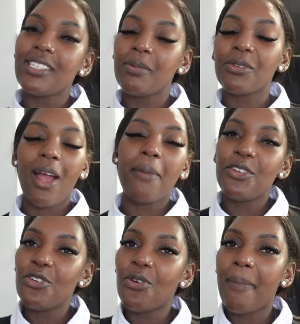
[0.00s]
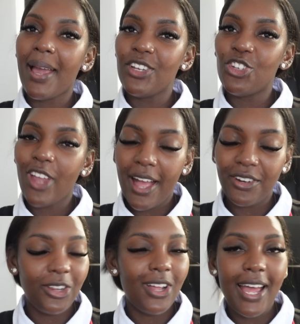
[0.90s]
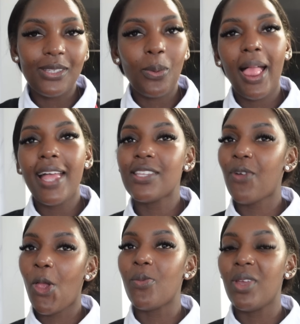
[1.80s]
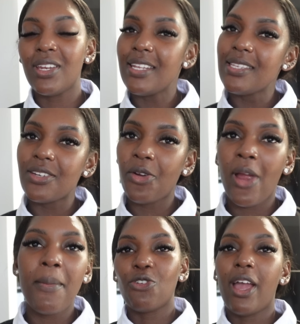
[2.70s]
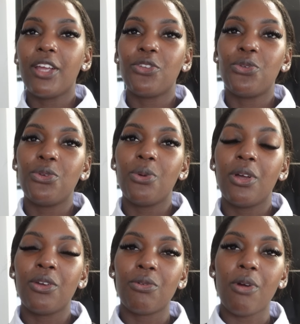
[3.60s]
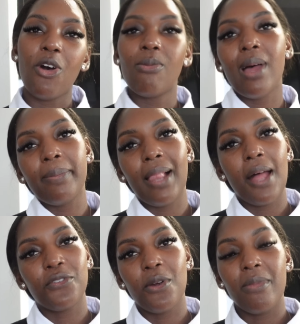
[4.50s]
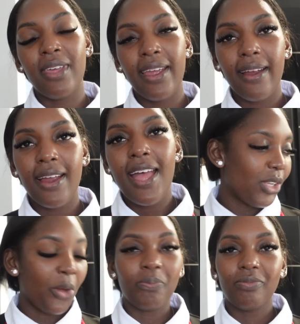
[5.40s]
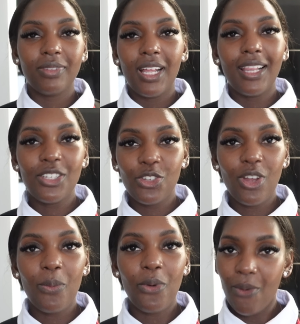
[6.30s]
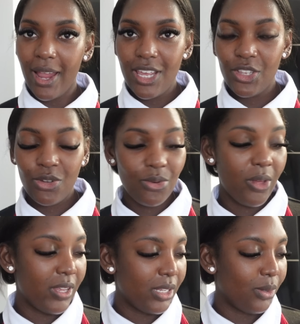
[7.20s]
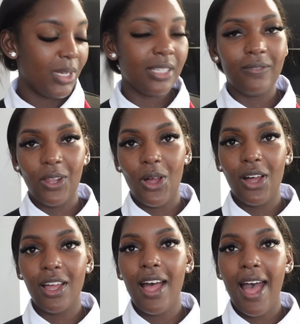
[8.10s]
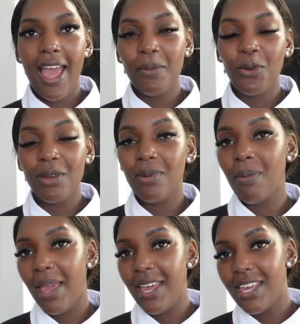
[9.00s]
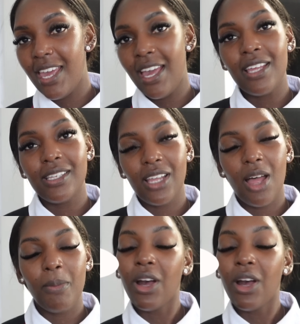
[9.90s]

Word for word: subscribe to my channel as well as follow me on Instagram. I'm trying to grow my platform there. So let's just jump right into this week's vlog. I am going to be making some